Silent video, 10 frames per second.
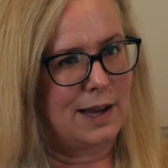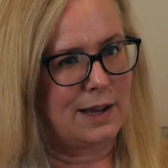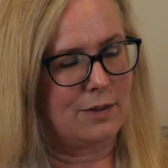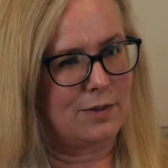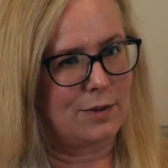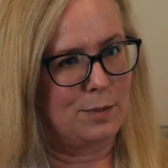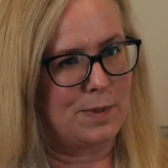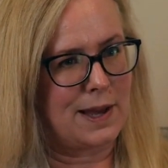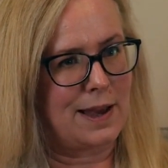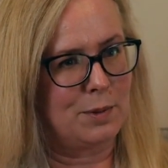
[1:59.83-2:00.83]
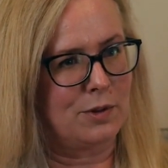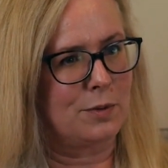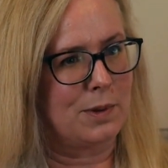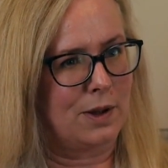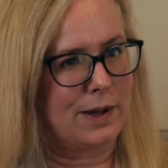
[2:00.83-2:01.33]
and to be able
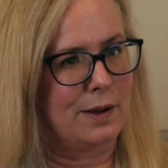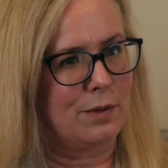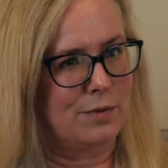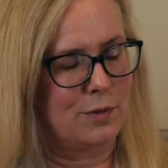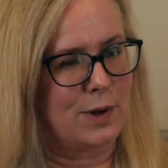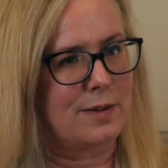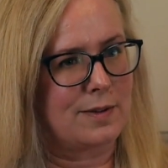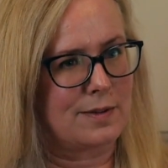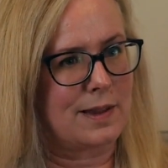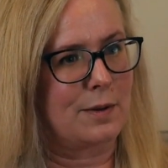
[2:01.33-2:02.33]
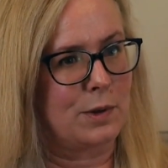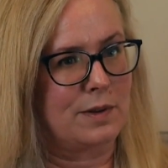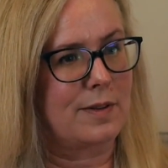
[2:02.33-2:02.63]
to block out the voices that would